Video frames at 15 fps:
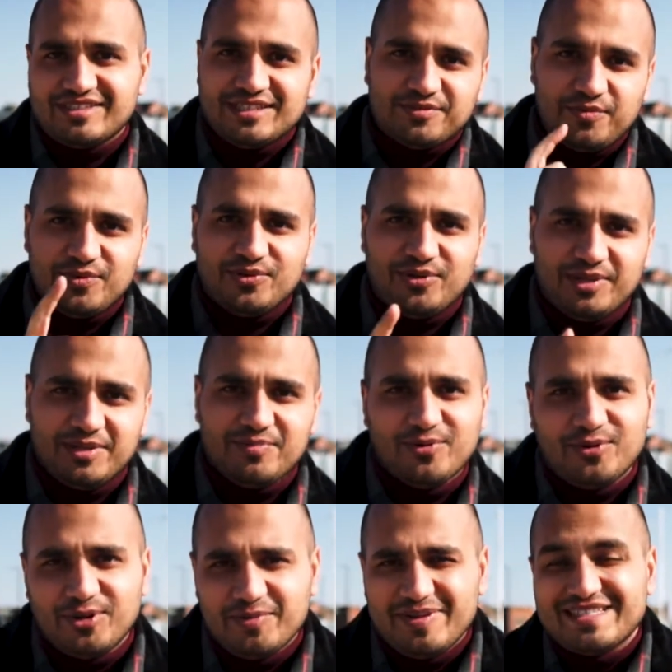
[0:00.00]
That's what we're calling them. We're
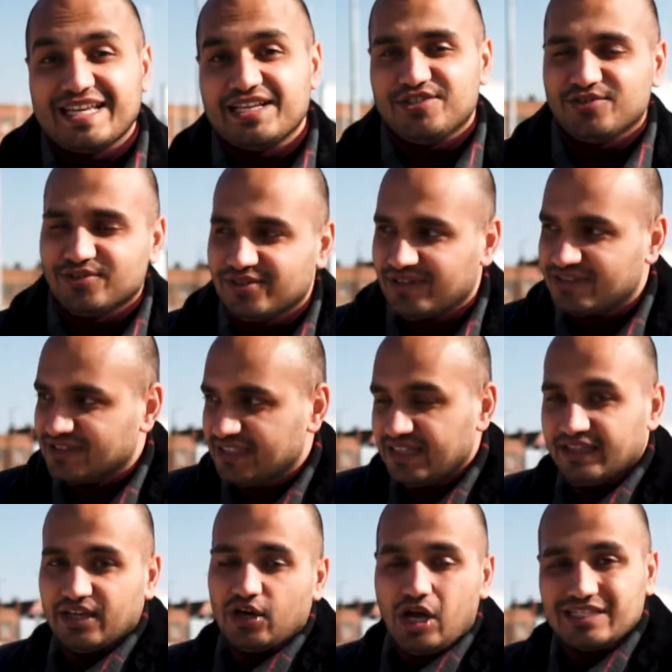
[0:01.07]
calling them essential cars.
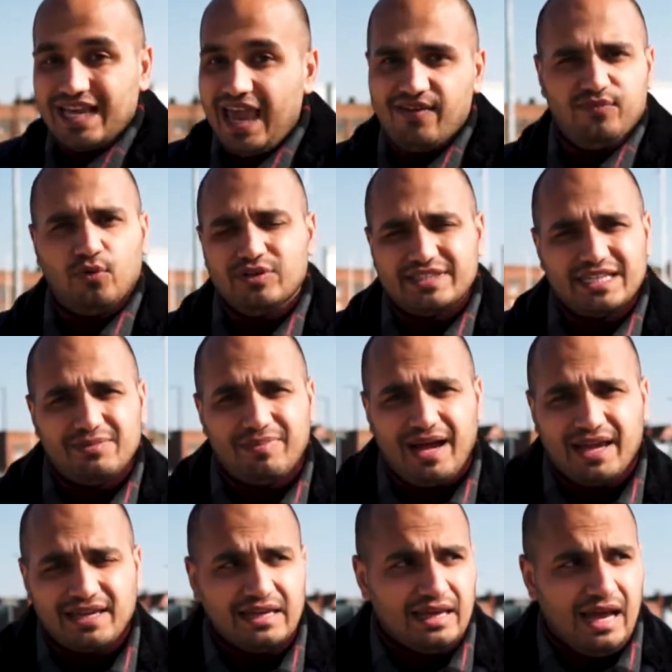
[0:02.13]
The cars that everyone's gonna
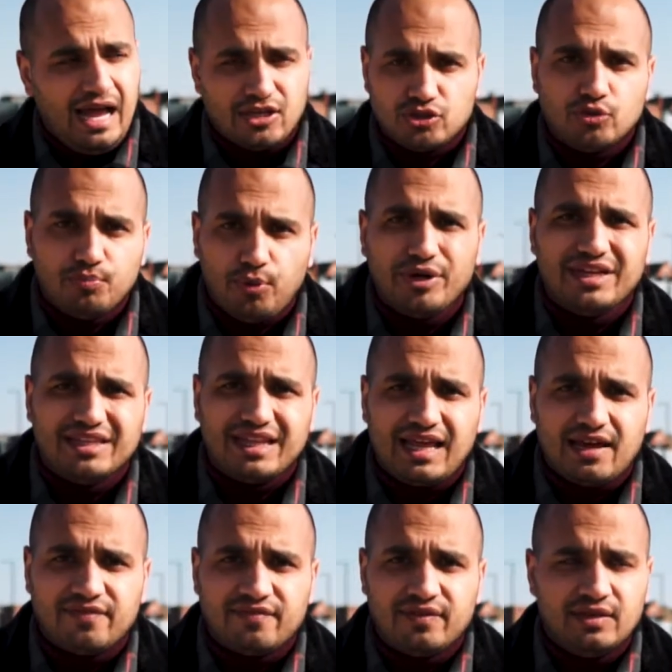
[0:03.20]
buy at some point in their life.